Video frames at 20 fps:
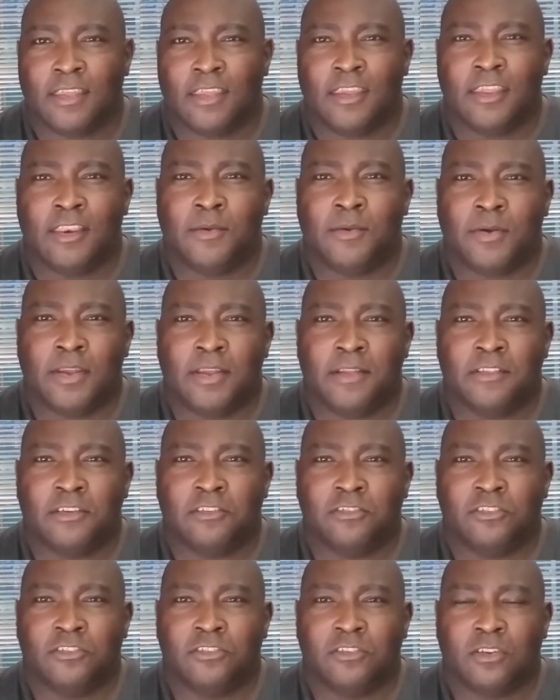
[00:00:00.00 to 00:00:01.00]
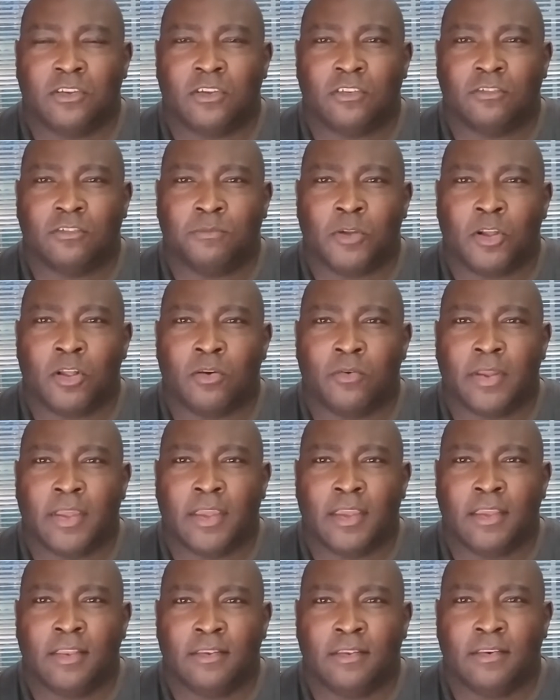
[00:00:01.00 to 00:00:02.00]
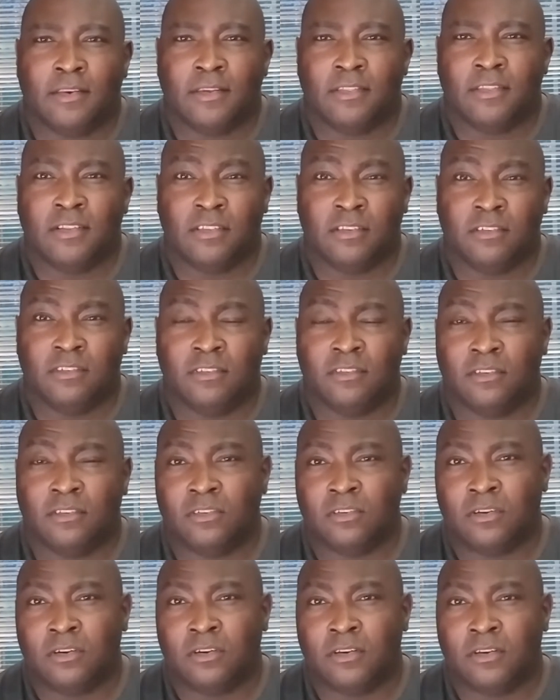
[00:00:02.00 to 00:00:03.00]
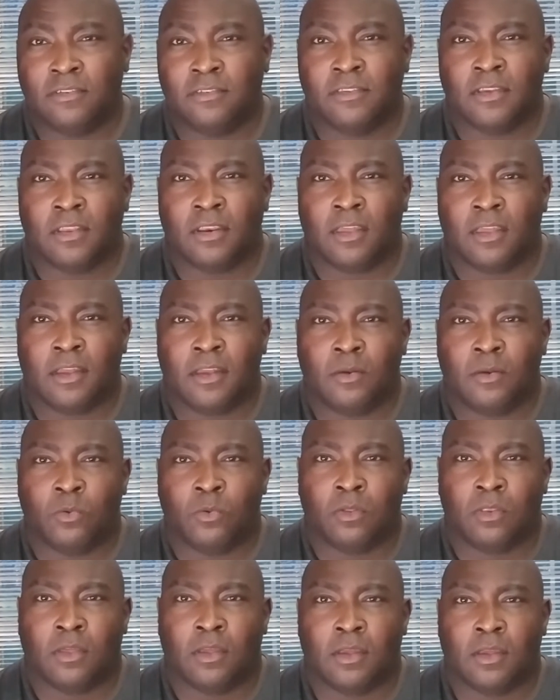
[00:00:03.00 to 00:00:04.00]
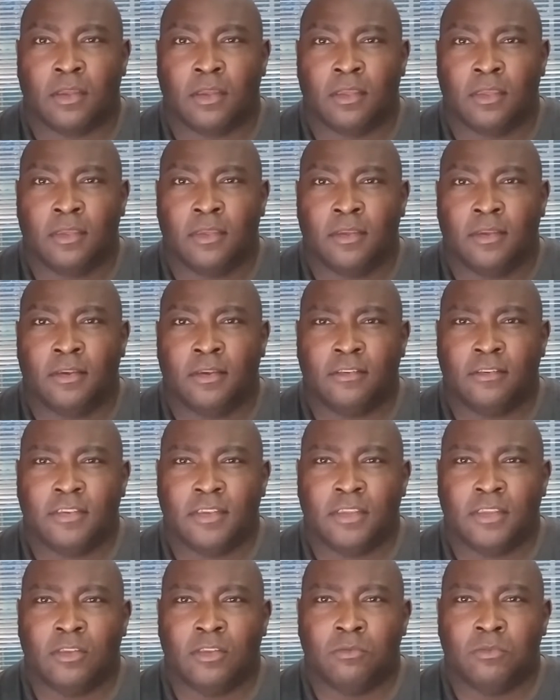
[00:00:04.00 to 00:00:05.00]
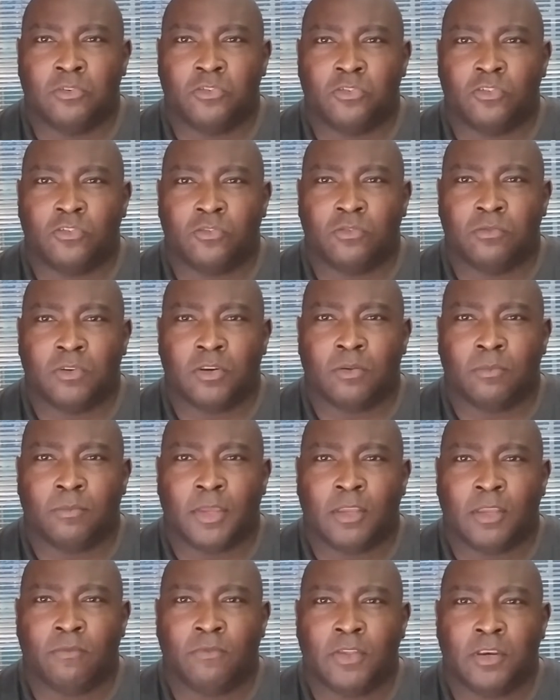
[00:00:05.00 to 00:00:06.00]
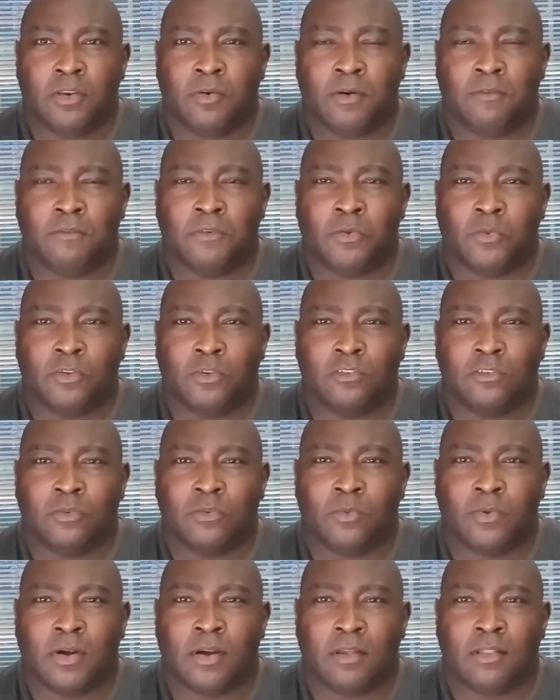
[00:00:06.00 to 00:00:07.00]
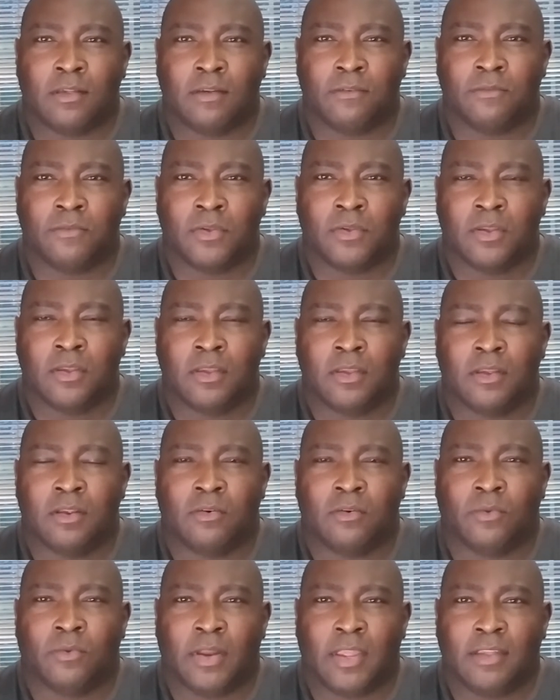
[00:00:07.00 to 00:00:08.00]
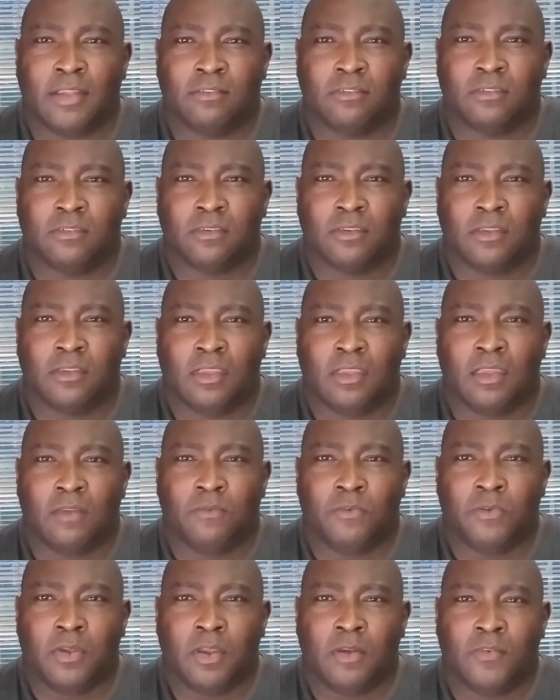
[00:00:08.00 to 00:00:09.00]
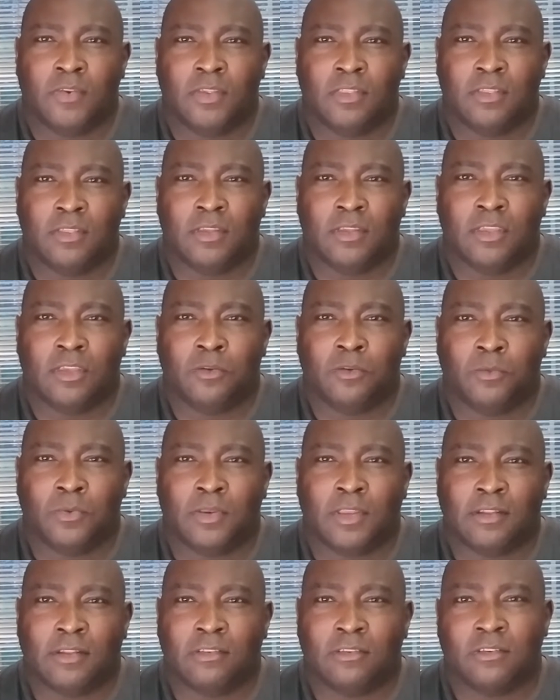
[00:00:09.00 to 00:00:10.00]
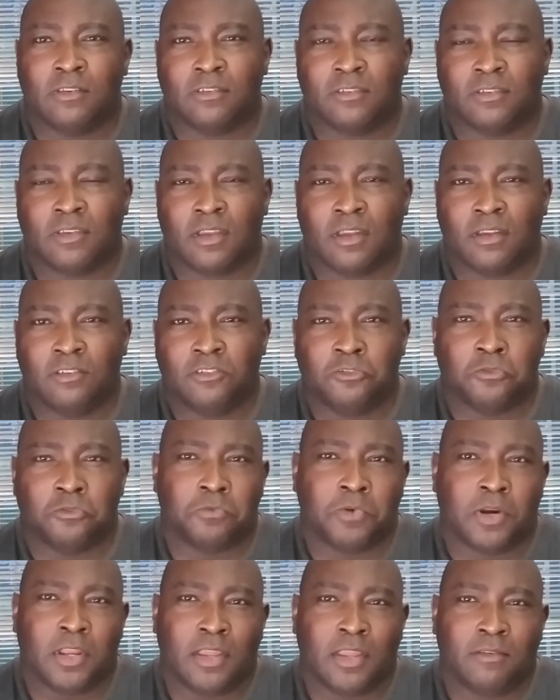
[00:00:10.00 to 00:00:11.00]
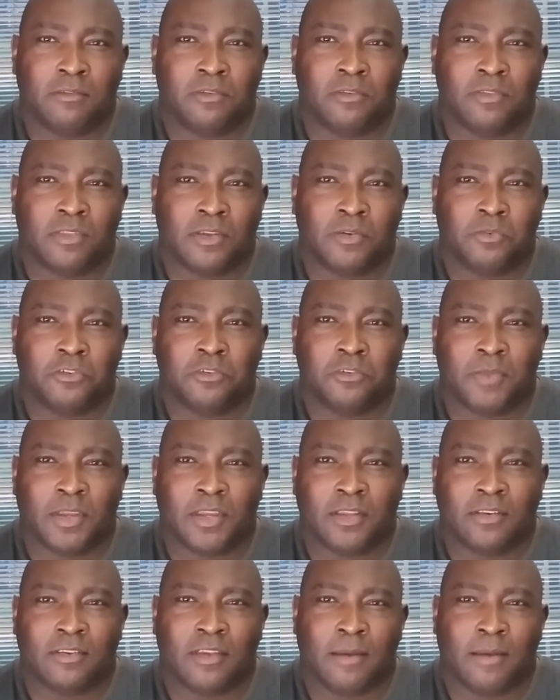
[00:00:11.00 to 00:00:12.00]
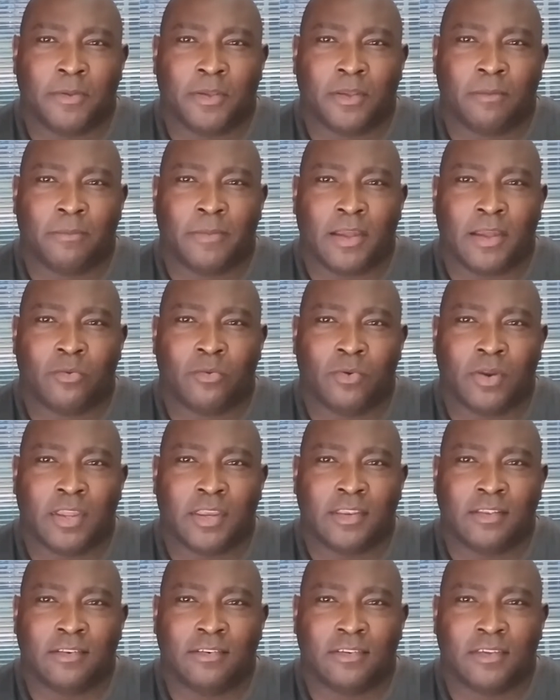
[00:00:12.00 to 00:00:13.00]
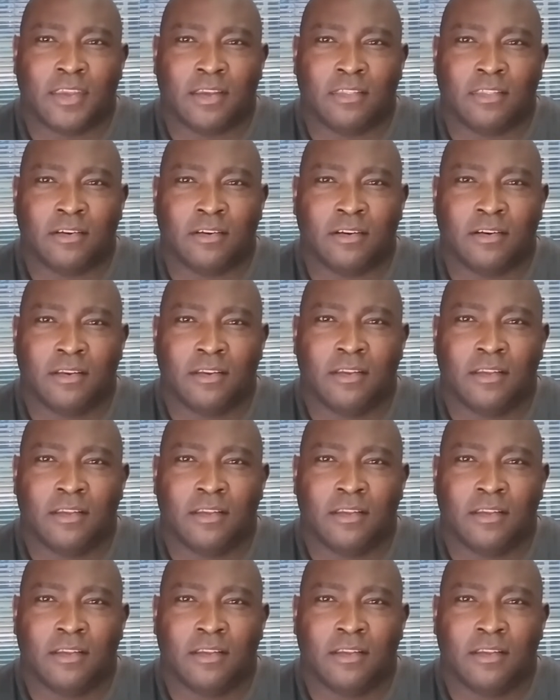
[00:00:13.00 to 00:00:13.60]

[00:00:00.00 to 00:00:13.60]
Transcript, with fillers: Anyway, that's just a small rant, and I think this is the series that I will uh, continue and just you know make a video every once in a while of rants. If you have anything you would like to discuss or rant, you think we should make a topic about ranting together,